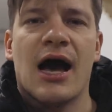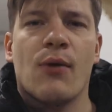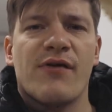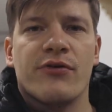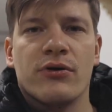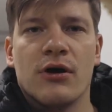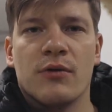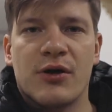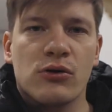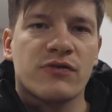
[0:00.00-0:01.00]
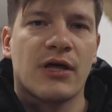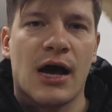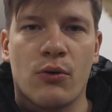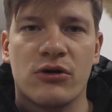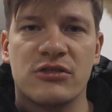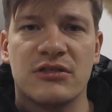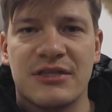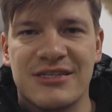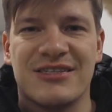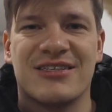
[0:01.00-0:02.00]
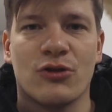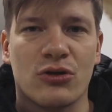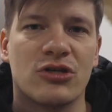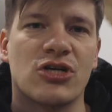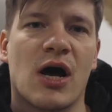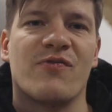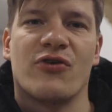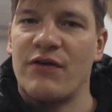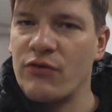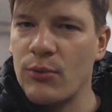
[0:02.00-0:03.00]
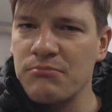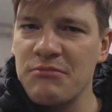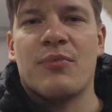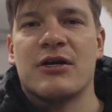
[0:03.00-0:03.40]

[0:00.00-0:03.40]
However, uh, because of the hours, this is not the job for everyone,